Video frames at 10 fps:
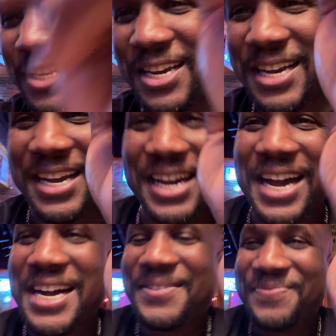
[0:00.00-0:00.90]

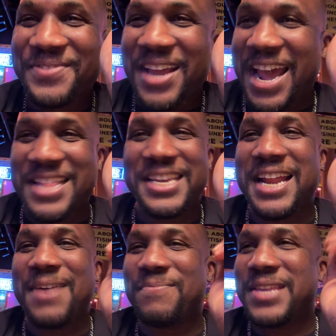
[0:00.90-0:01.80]
Yeah. And then
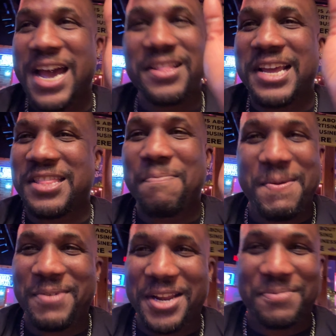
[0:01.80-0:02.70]
I'm yelling, and then
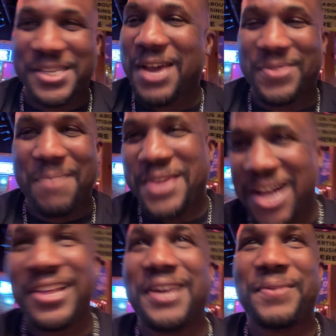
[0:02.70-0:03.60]
people get upset when I'm
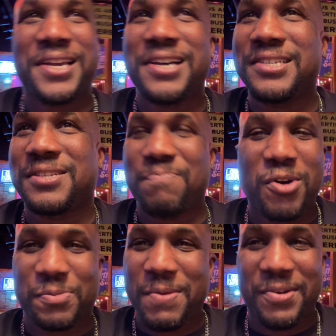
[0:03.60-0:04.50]
yelling because
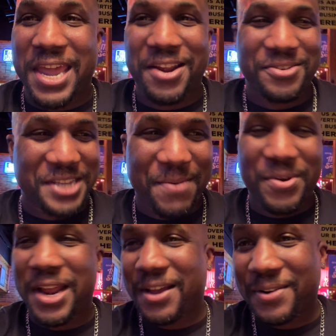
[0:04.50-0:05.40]
most people can't understand
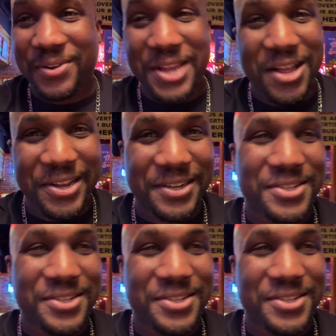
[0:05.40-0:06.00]
when I'm yelling.